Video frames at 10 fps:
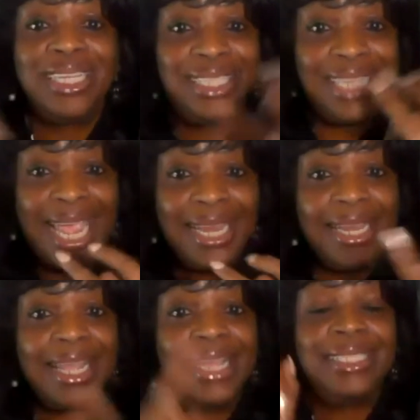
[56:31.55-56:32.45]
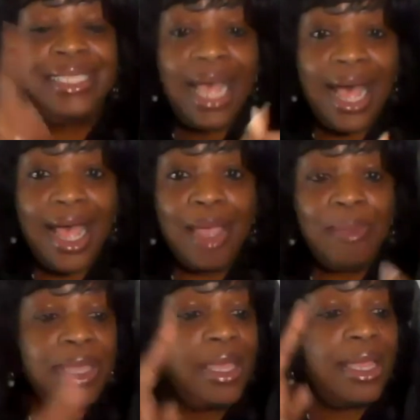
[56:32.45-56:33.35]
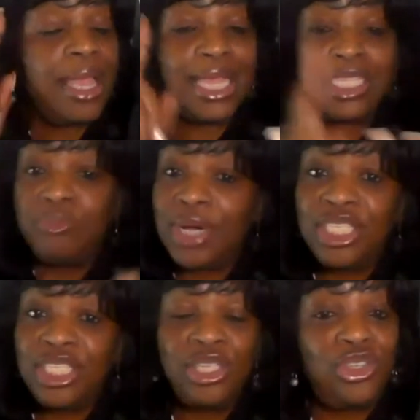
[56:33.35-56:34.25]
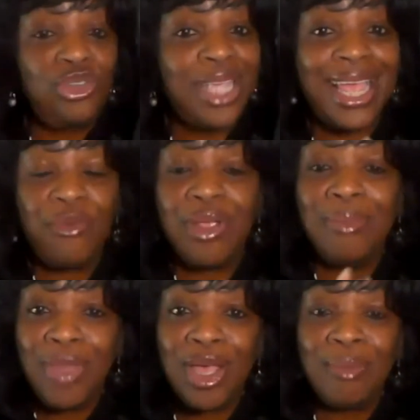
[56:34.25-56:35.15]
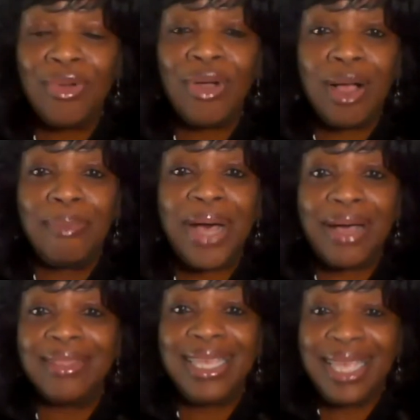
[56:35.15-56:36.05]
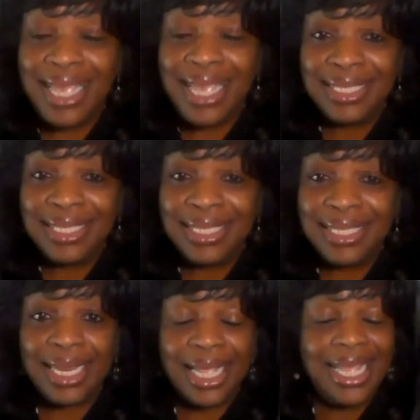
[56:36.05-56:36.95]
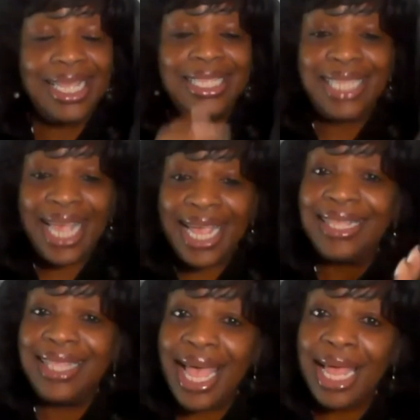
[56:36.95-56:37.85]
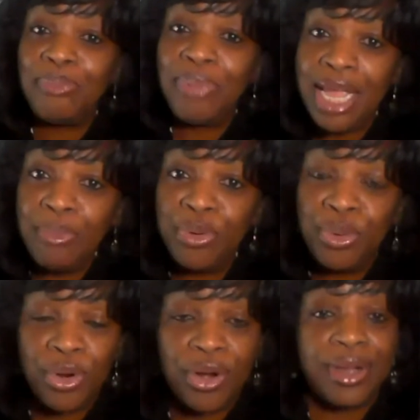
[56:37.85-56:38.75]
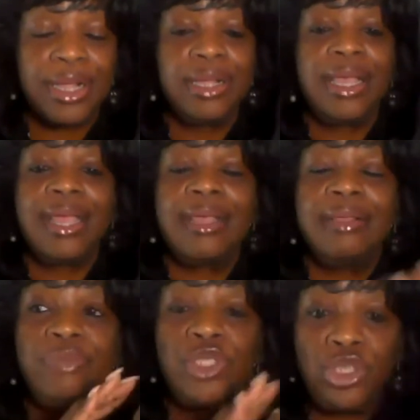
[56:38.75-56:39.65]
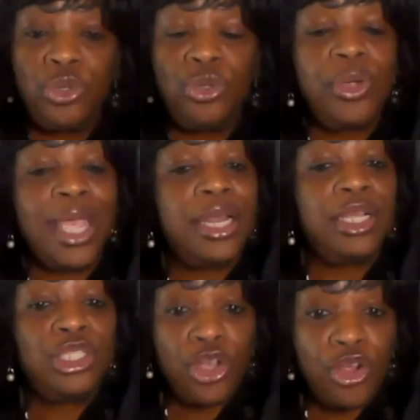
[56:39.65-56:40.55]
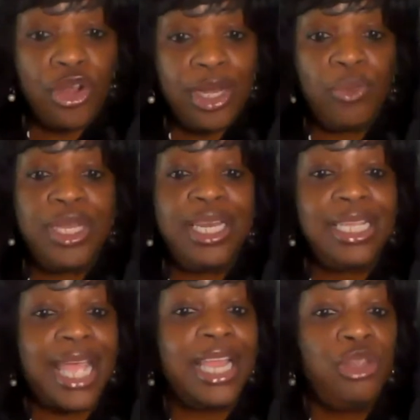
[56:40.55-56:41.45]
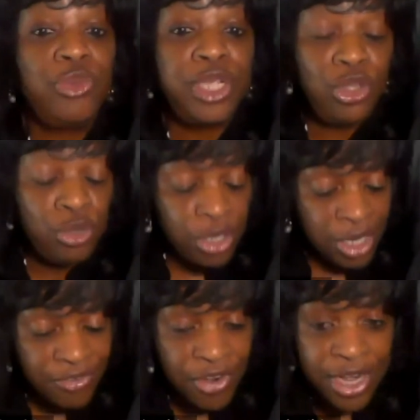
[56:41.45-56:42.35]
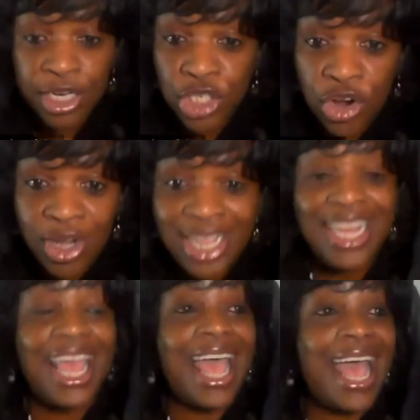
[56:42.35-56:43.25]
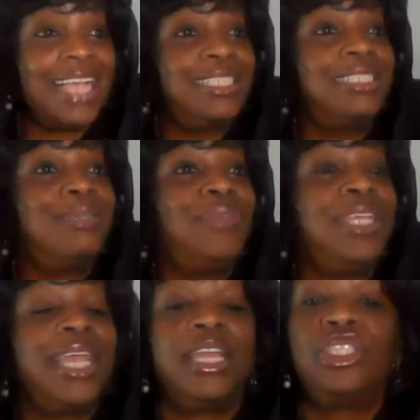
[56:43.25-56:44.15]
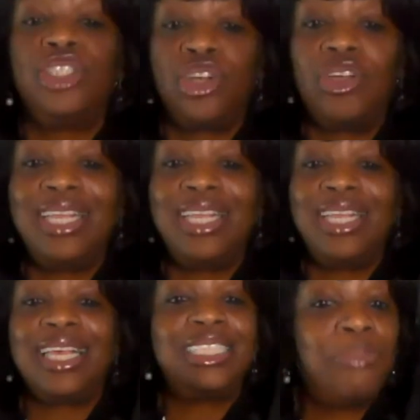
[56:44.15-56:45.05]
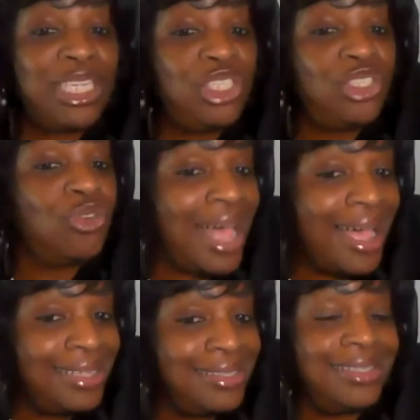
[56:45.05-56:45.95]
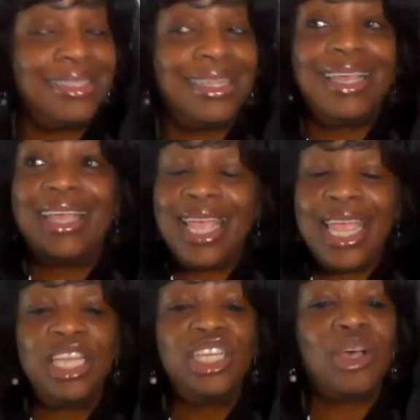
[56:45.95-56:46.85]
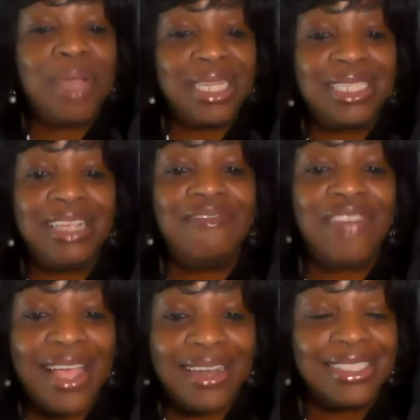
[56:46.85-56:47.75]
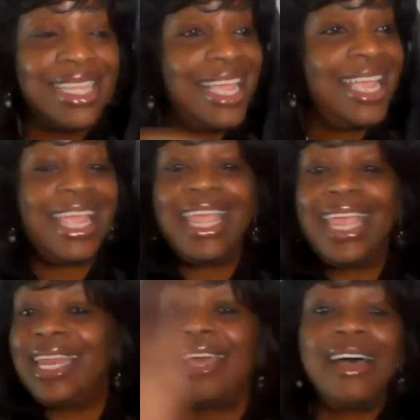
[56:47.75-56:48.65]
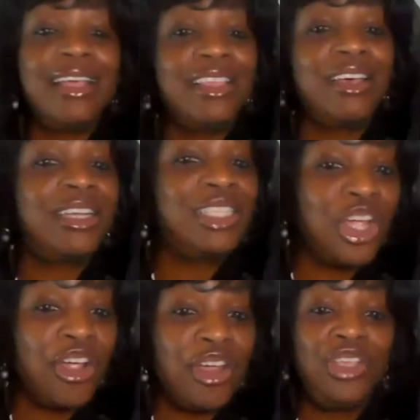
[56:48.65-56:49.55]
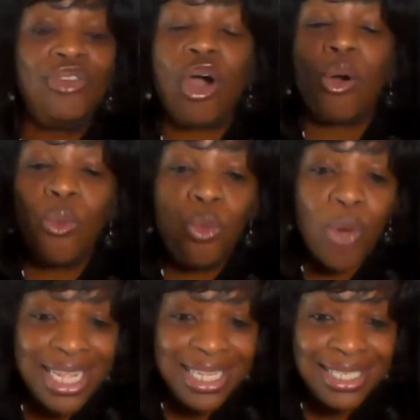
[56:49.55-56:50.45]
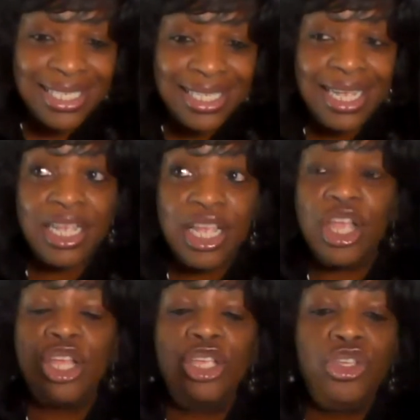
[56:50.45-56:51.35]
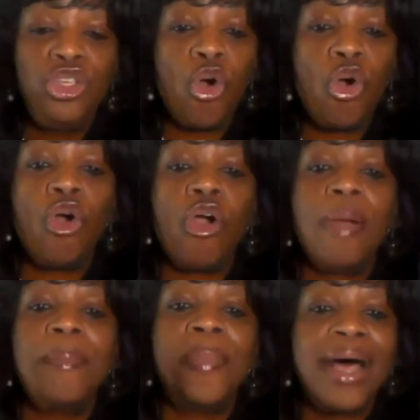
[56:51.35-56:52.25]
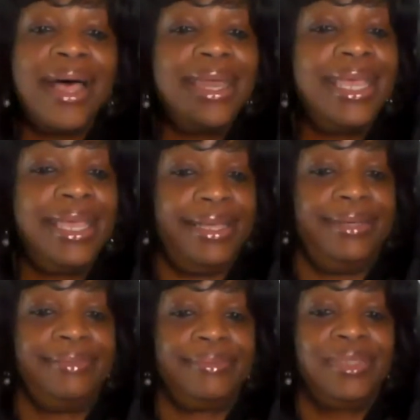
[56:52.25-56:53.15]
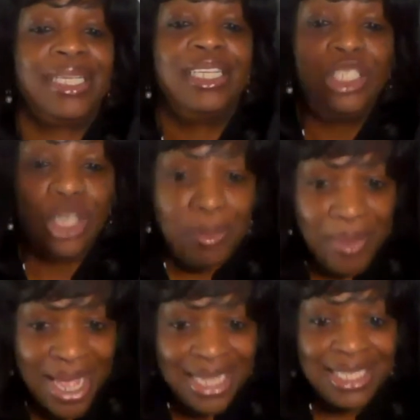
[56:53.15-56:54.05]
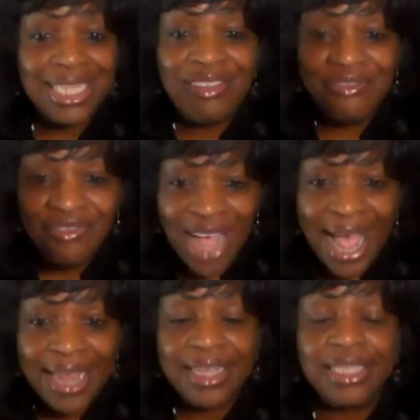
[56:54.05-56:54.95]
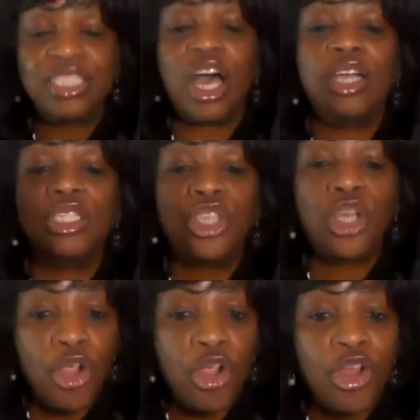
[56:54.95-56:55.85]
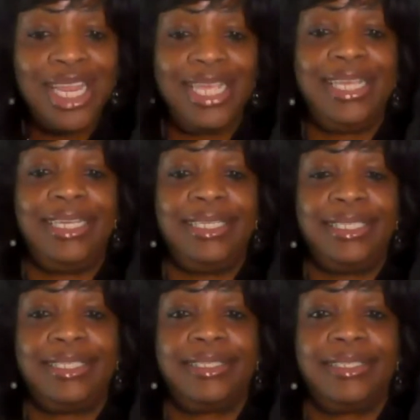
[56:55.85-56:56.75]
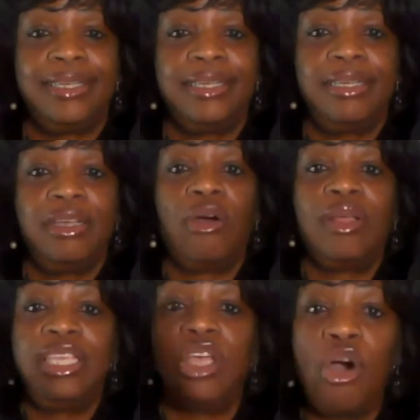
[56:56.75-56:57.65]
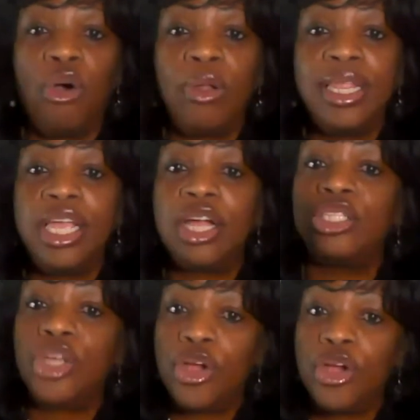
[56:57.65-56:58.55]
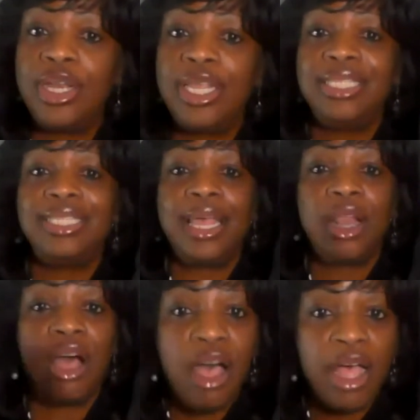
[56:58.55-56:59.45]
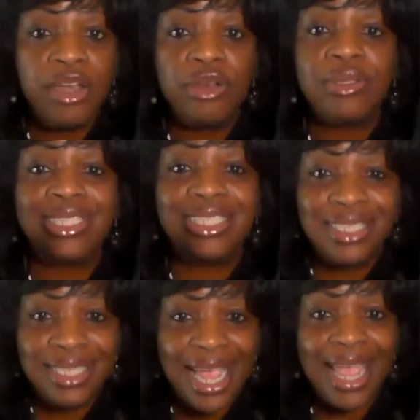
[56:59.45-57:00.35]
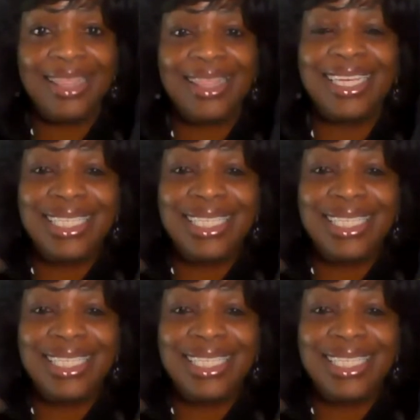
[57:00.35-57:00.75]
Date, time, as much as you can remember about the incident. Take that paperwork to an attorney. We need, and when you look for an attorney, it has to be an attorney that specializes in domestic violence. Any other attorney, you are wasting your money. Domestic violence attorneys are the only attorneys that understand the